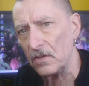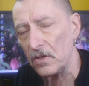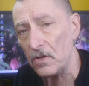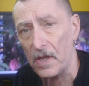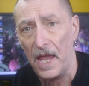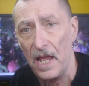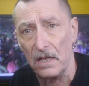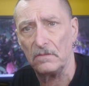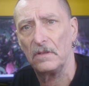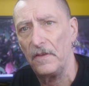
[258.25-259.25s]
you
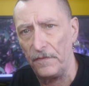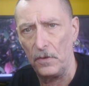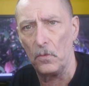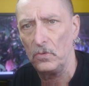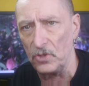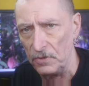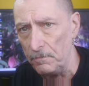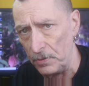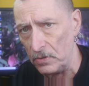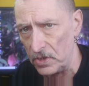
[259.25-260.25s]
can, if you want to,
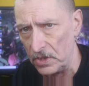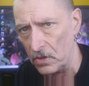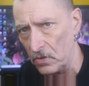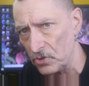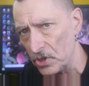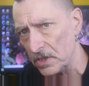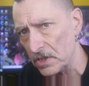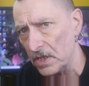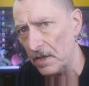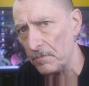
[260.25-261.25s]
boost the
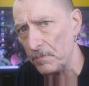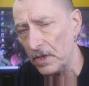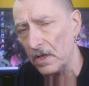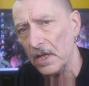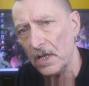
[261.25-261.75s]
contrast up, but